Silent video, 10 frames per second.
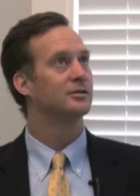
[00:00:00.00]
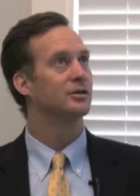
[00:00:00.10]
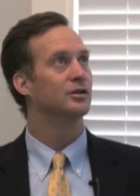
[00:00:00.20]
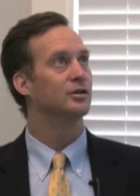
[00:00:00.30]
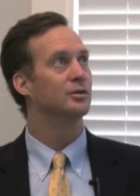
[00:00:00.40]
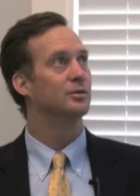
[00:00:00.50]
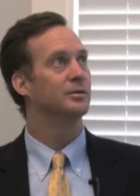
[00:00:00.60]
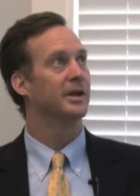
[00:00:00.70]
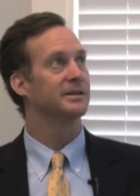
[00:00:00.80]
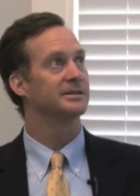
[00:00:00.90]
So do you
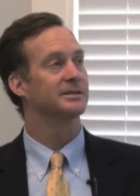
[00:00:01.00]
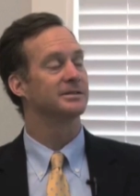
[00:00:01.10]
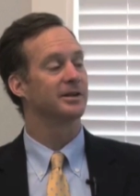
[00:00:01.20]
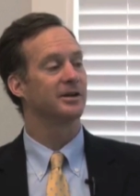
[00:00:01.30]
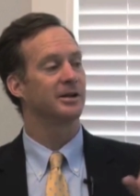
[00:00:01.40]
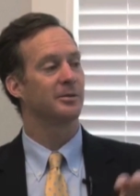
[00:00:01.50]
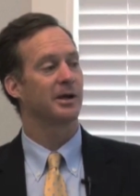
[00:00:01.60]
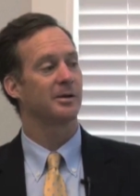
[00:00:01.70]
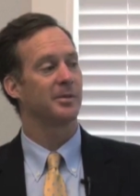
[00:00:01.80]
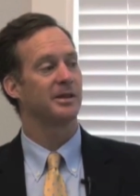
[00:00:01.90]
necessarily
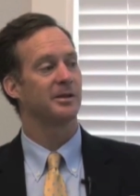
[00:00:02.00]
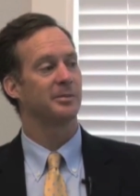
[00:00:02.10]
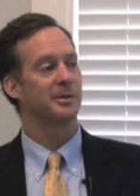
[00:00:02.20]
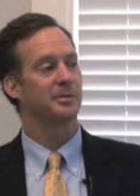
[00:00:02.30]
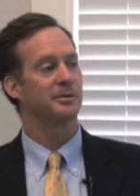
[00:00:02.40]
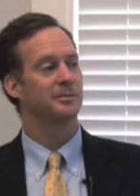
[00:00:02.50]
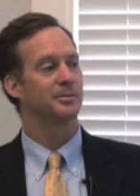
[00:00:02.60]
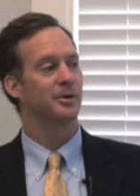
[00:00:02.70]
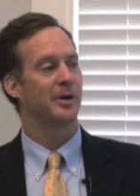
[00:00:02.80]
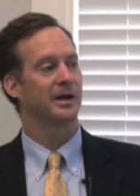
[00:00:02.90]
recommend that people
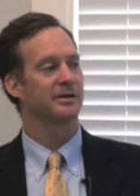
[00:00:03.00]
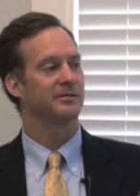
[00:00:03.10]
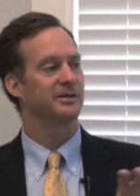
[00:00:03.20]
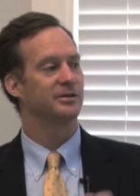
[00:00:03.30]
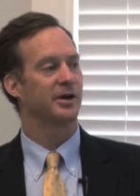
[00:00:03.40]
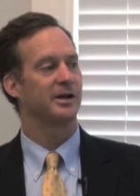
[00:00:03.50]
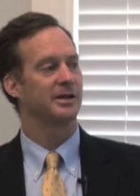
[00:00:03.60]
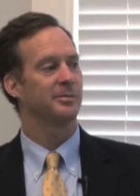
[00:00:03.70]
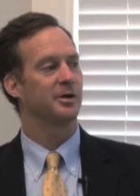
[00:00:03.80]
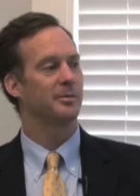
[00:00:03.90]
proactively try to
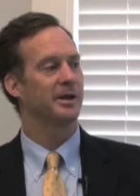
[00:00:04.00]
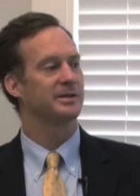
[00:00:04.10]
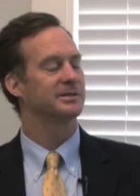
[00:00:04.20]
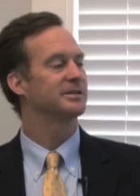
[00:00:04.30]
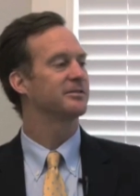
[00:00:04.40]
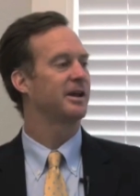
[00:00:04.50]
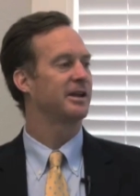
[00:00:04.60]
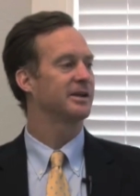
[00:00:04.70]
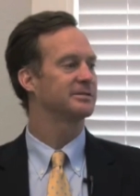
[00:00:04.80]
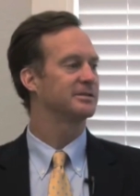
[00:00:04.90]
limit omega-6
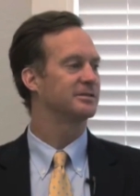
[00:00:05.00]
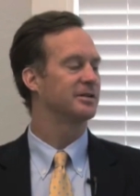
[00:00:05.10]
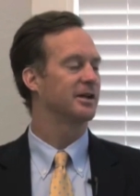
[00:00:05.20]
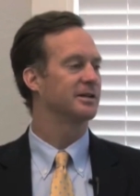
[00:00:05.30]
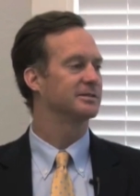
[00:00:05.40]
fatty acids or not